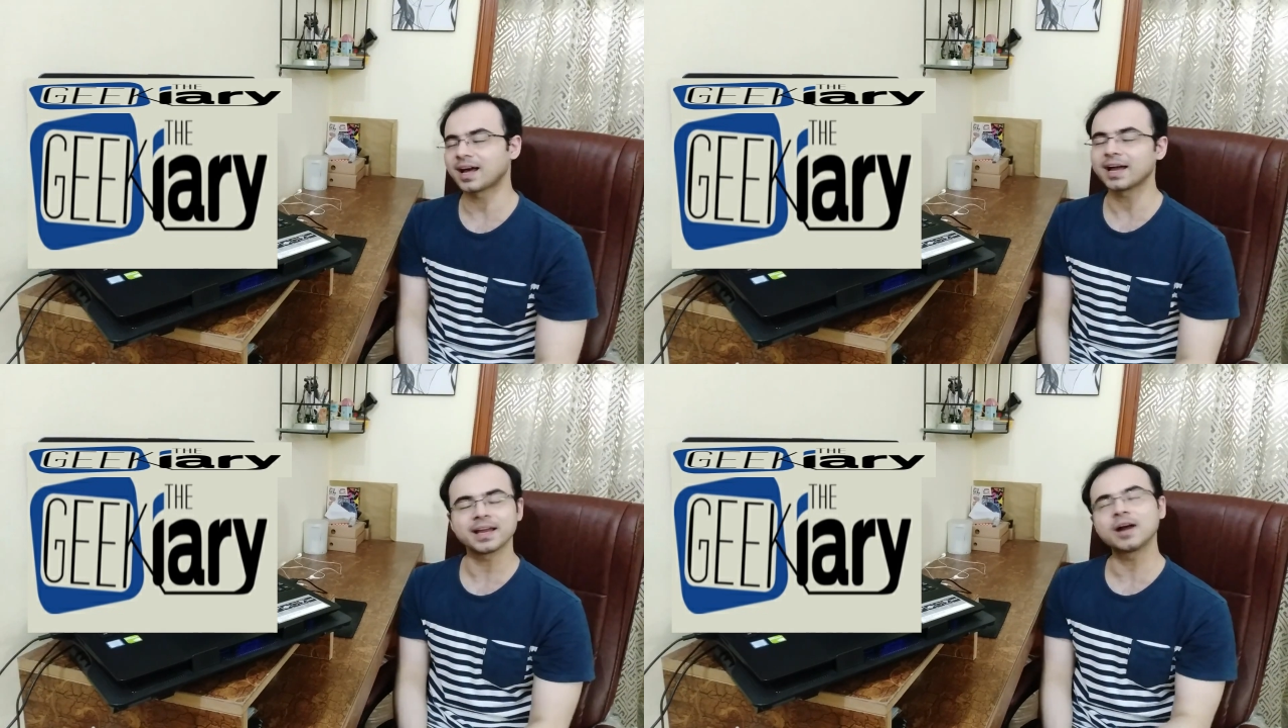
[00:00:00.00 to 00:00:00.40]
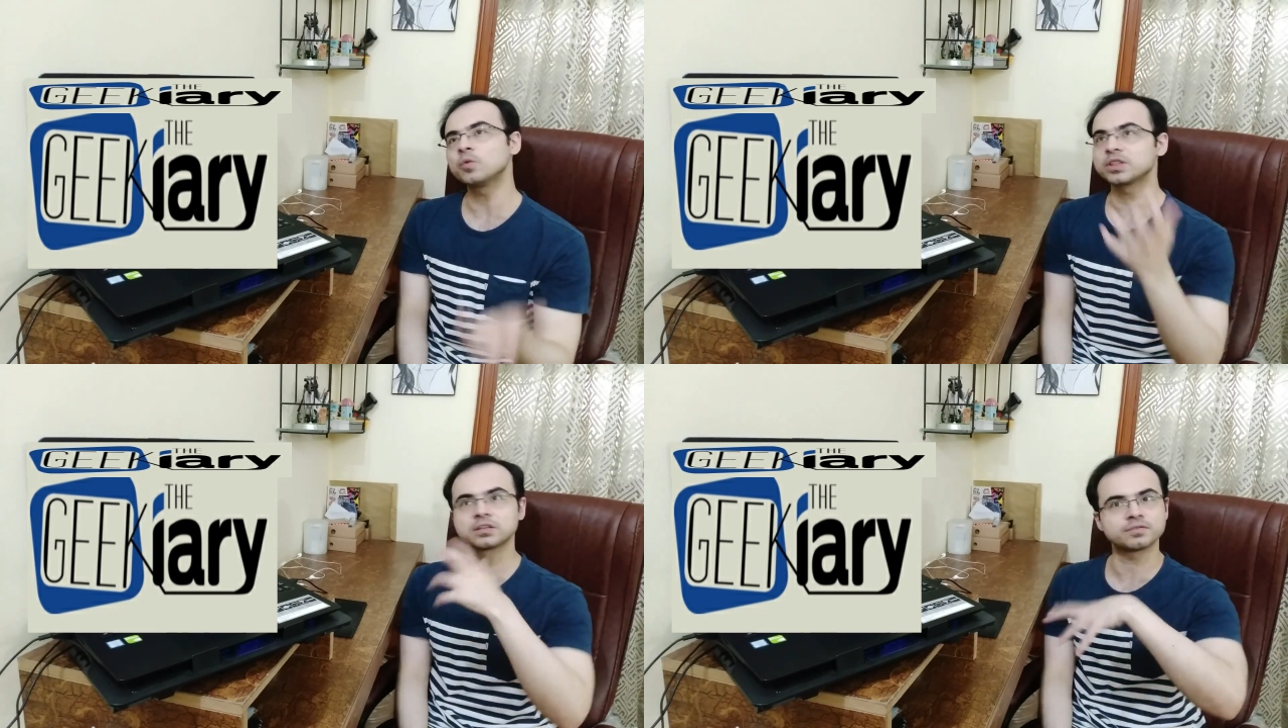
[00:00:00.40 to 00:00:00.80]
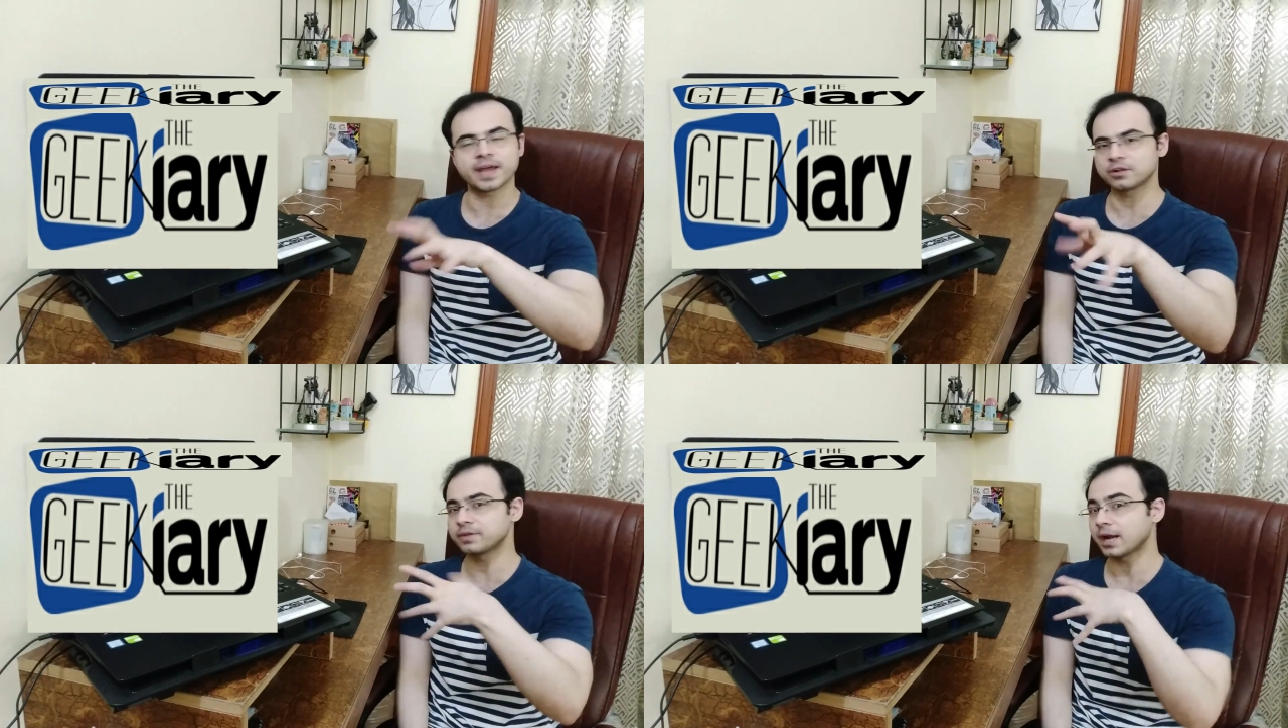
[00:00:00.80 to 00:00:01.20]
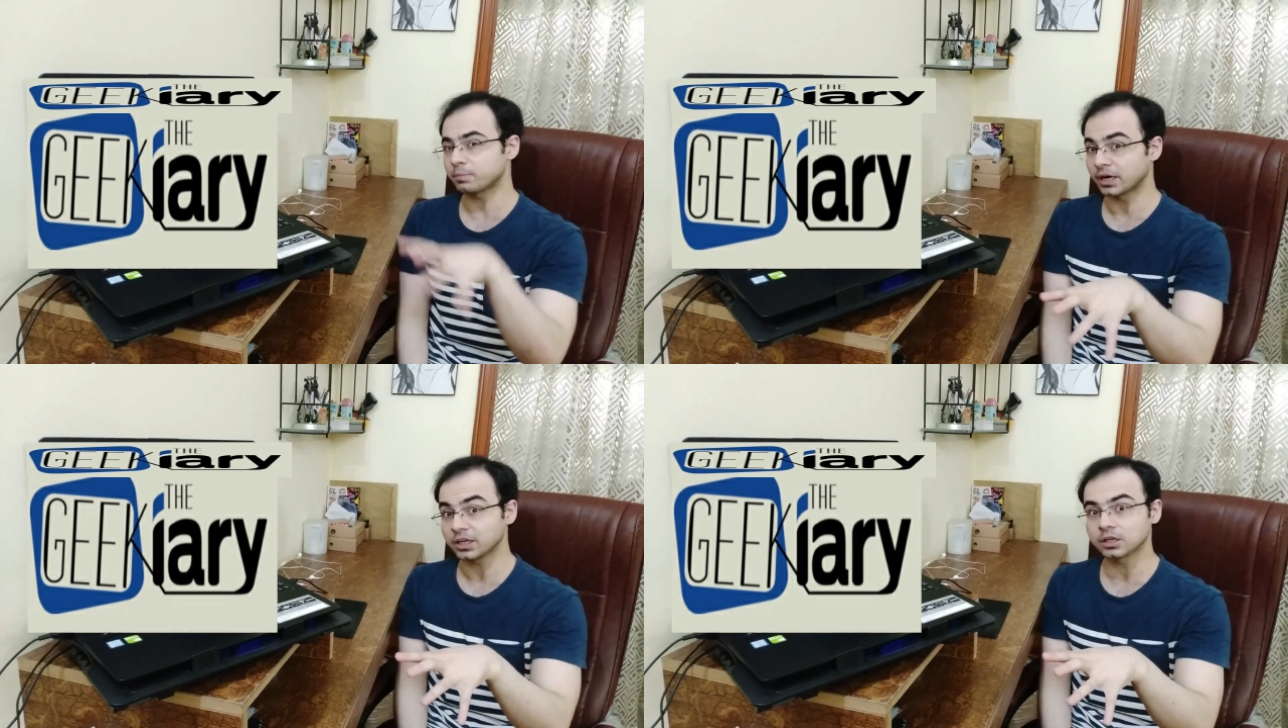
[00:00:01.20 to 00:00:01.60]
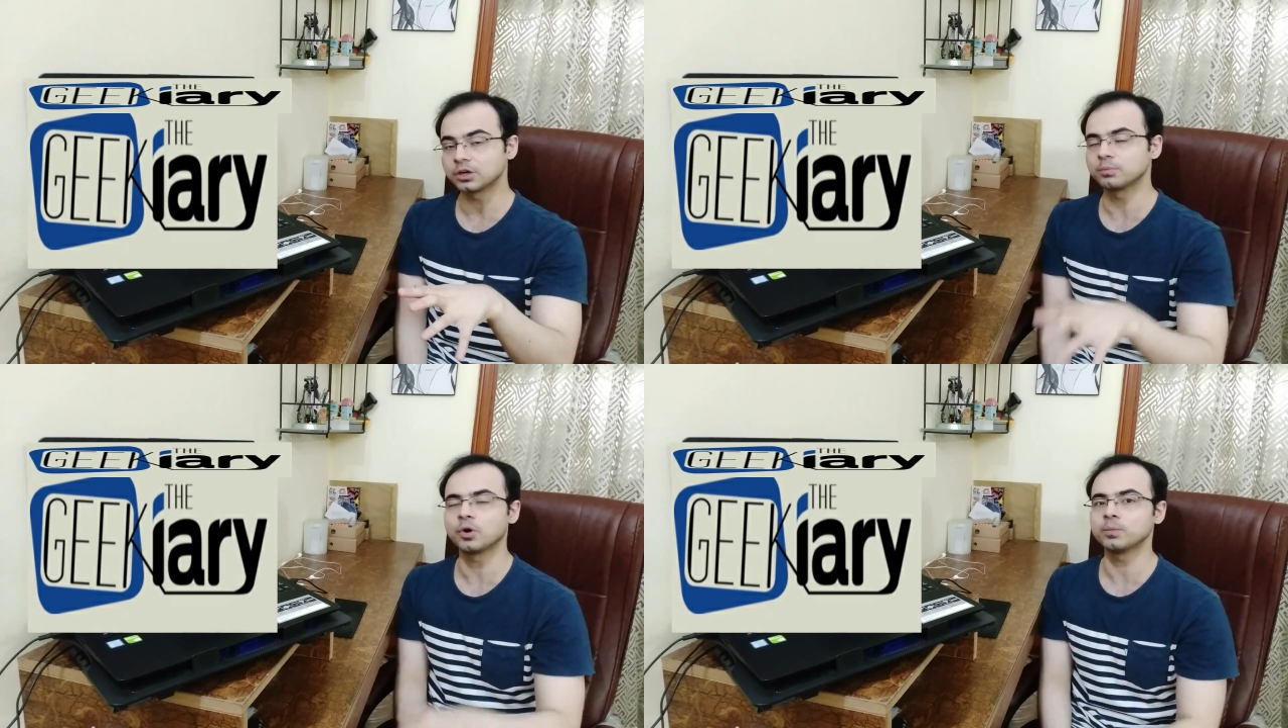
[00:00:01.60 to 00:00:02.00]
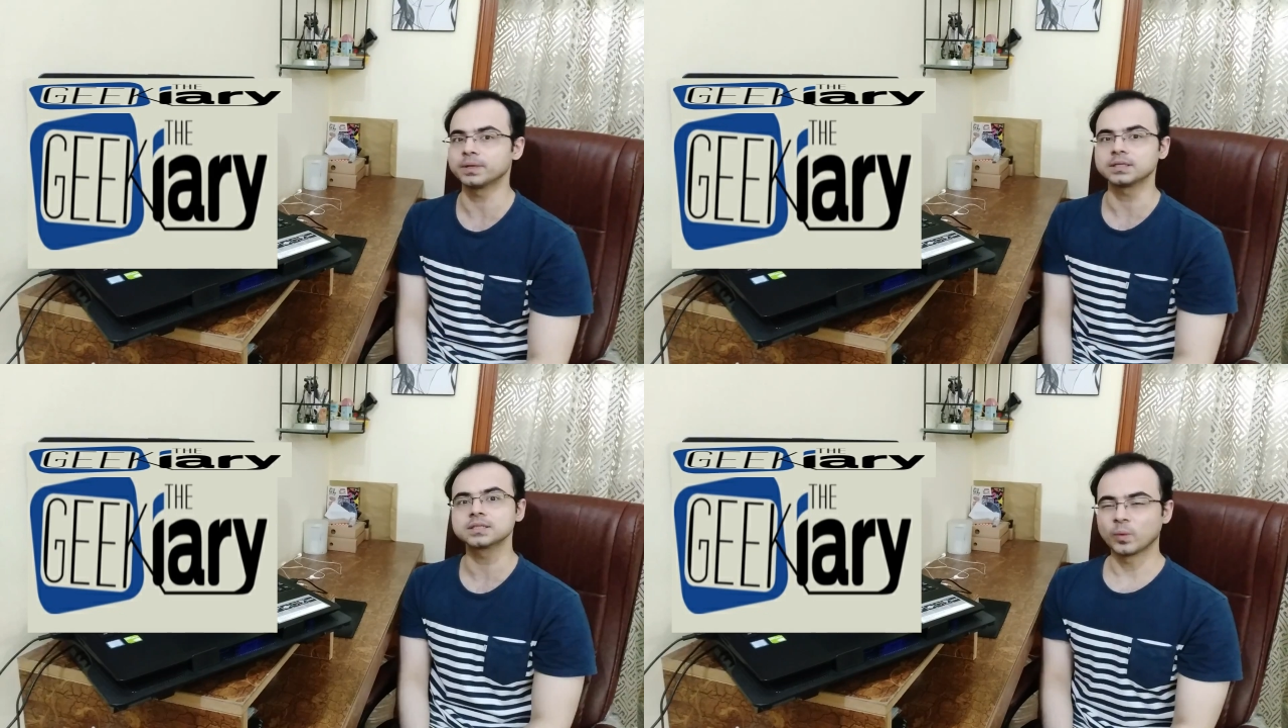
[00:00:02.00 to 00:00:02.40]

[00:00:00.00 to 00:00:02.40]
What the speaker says: I wasn't a fan of that particular moment,